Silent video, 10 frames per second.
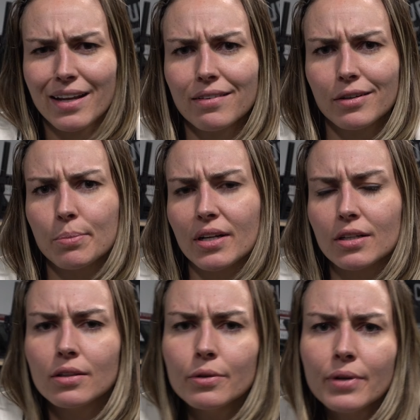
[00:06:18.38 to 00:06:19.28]
get a little bit of
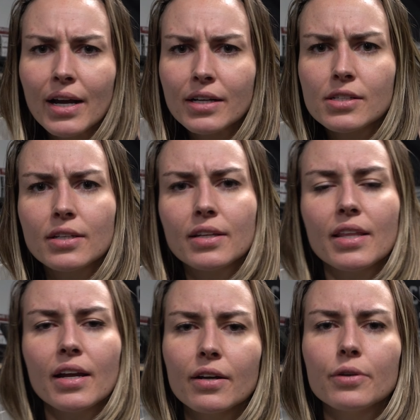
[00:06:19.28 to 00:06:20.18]
glute action in
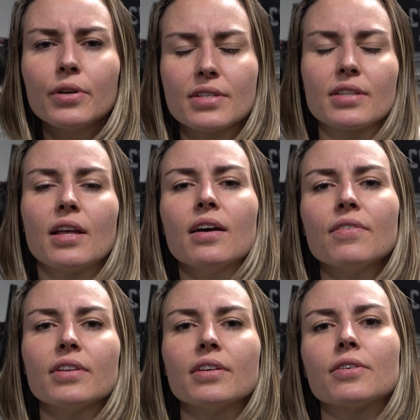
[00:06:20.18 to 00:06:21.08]
there. Who doesn't
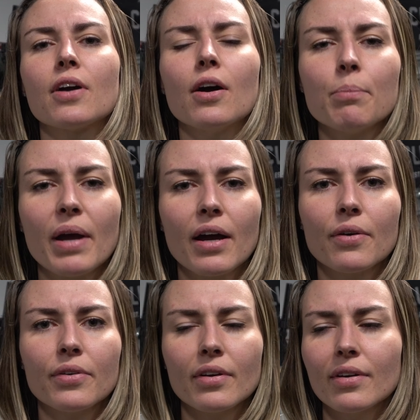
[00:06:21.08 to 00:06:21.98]
love a little
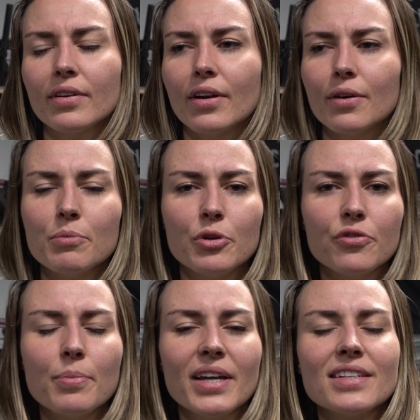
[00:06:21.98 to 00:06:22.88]
compound,
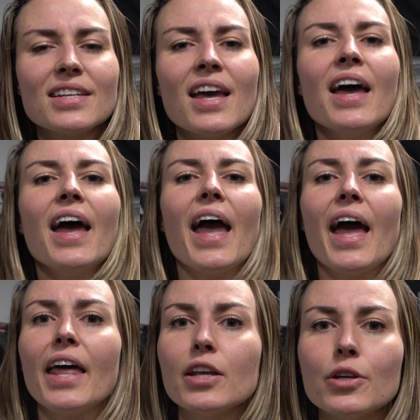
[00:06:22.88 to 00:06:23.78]
movement?
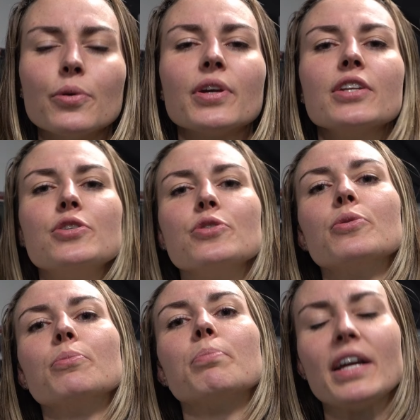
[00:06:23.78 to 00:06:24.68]
And you can
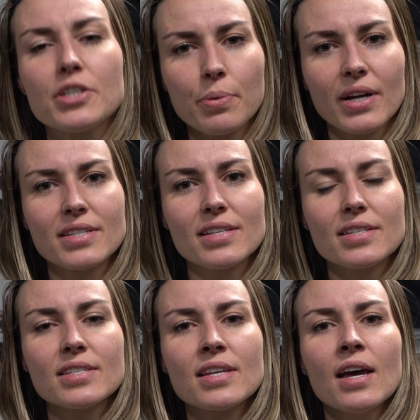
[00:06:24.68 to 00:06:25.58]
do bench
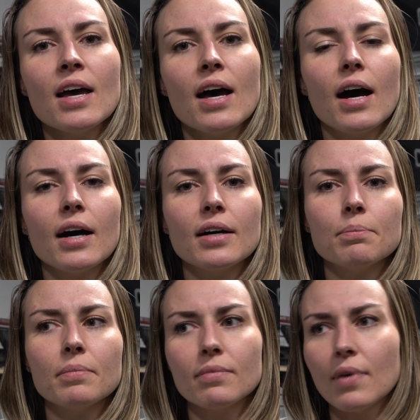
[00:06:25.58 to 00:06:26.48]
presses.
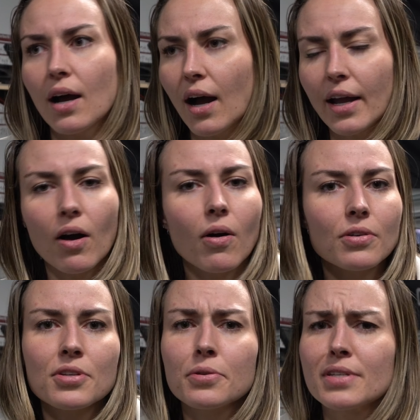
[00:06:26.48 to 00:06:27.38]
I
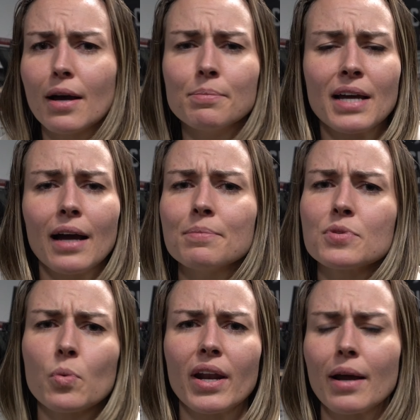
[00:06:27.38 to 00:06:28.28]
also
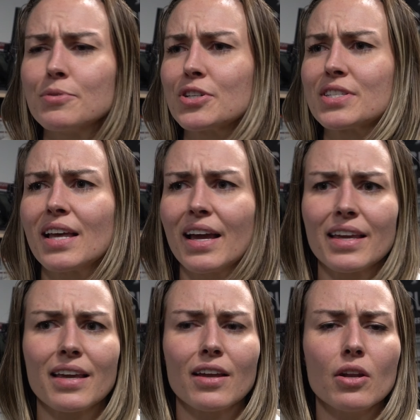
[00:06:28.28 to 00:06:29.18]
sometimes when I'm just
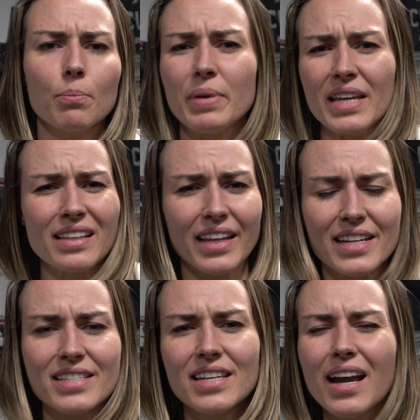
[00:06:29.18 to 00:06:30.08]
like being
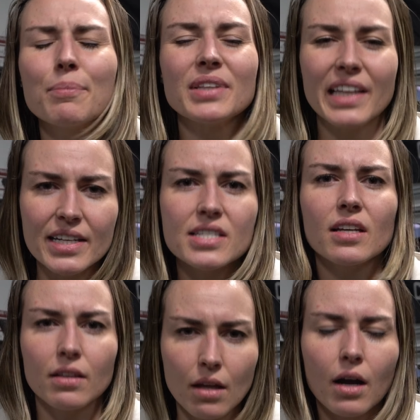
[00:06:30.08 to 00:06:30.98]
lazy, I'm lazy
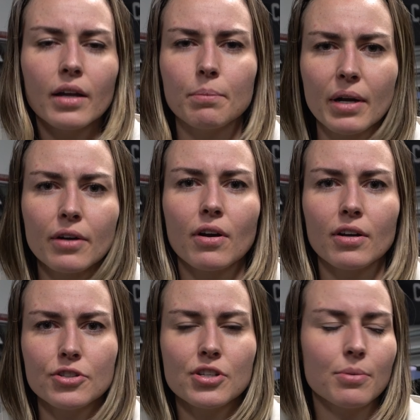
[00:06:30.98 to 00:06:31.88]
a lot in my
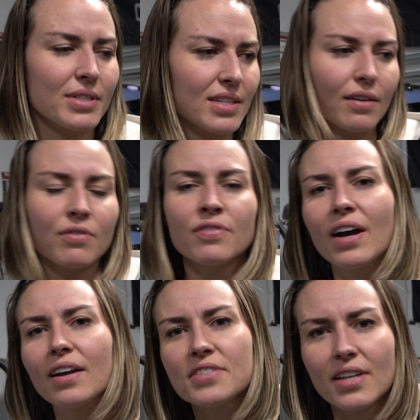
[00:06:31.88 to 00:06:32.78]
garage gym. It's like
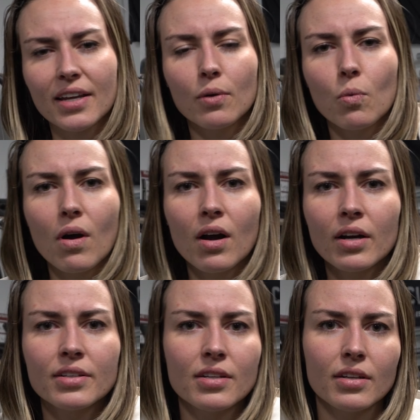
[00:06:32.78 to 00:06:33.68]
5-second
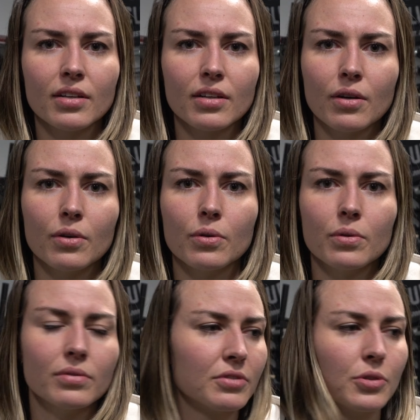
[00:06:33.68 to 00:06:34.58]
walk to
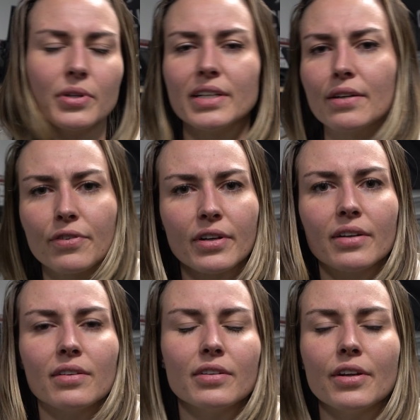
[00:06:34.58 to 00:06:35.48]
go to a
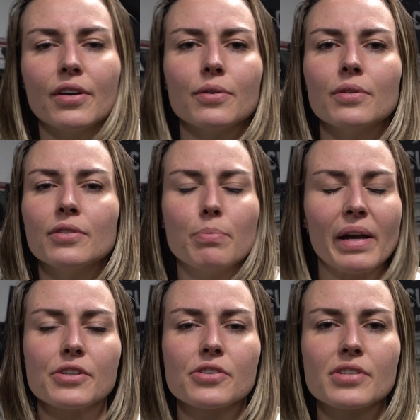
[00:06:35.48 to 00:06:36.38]
different,
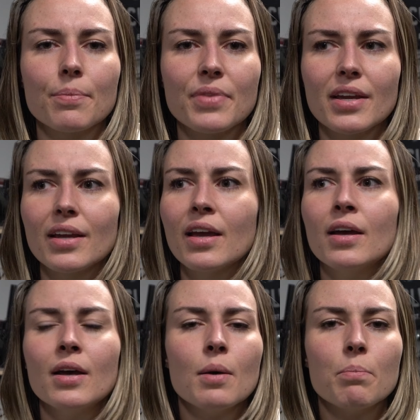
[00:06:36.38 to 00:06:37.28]
bench or something.
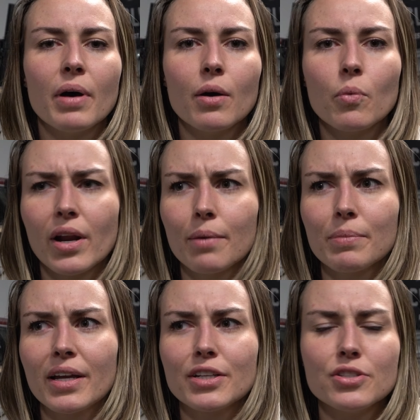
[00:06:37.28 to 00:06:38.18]
But when I'm
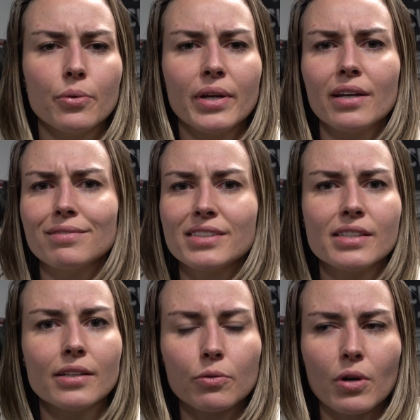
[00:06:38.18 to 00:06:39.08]
like doing
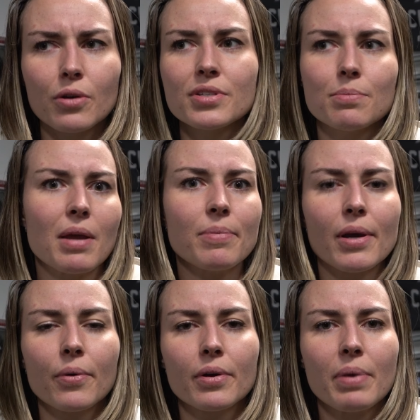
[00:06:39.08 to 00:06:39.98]
seal rows and maybe
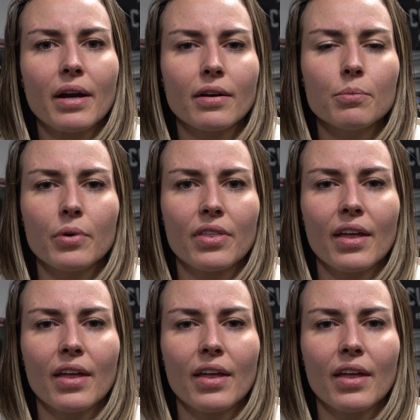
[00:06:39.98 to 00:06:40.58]
I want to pair them with